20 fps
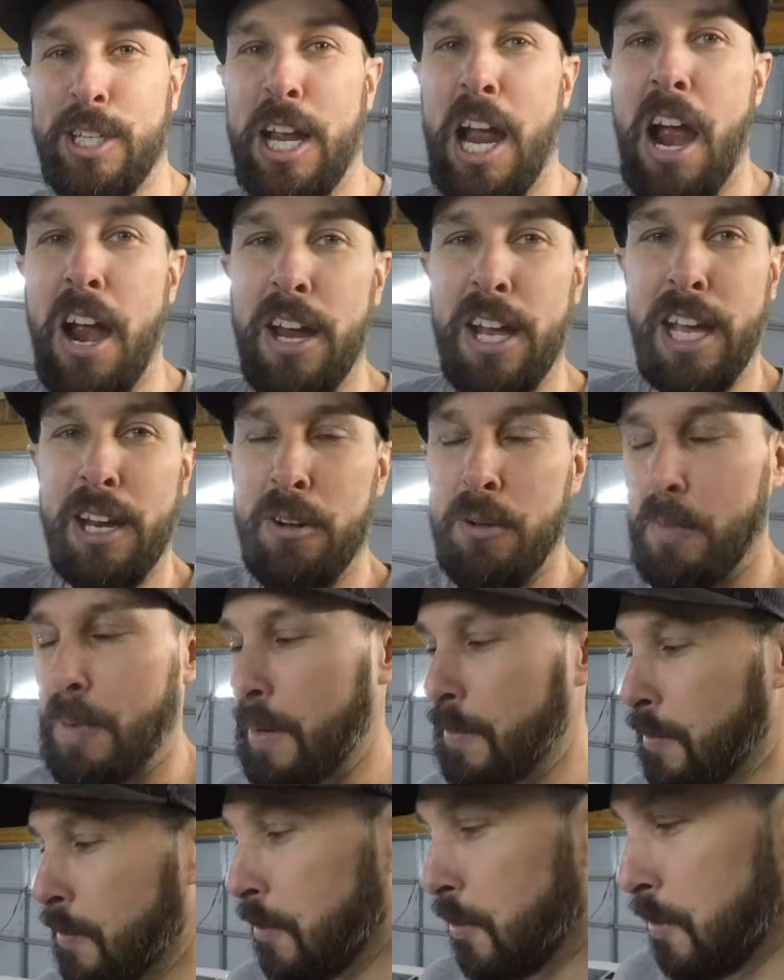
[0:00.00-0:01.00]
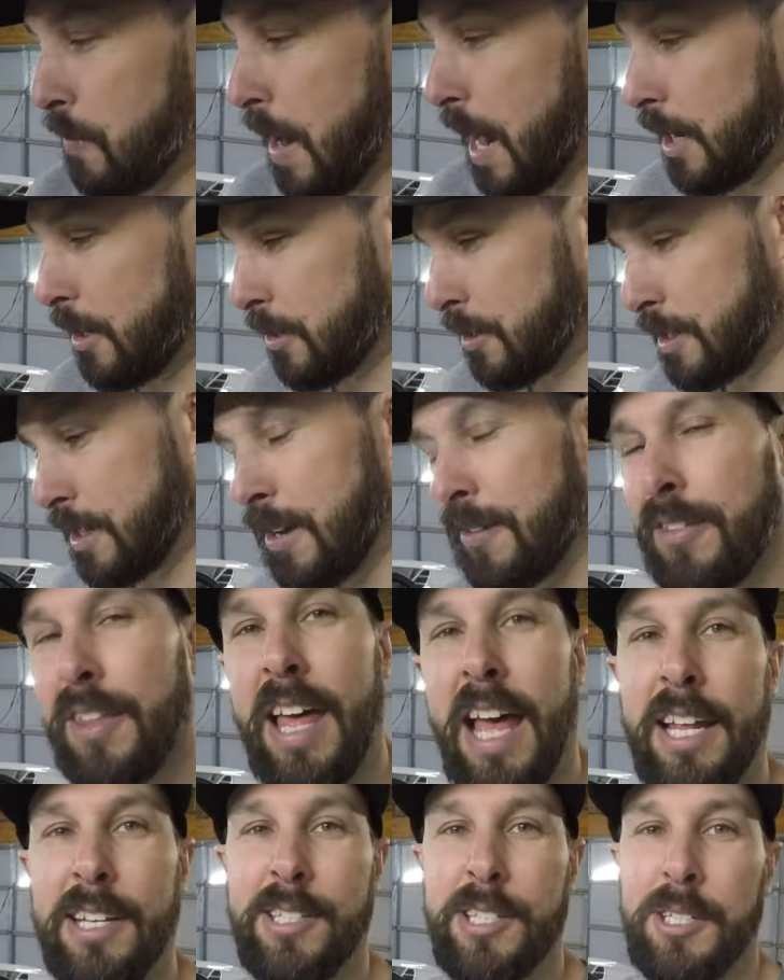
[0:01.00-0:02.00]
a car. You got to remember remind yourself of
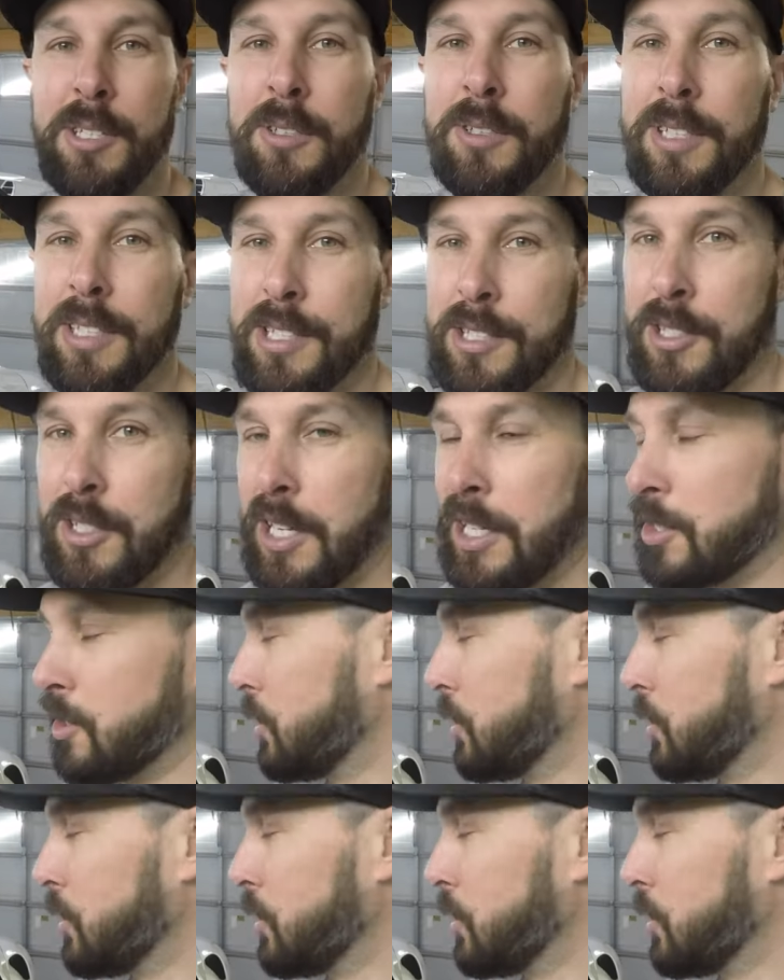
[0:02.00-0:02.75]
that too. It's it's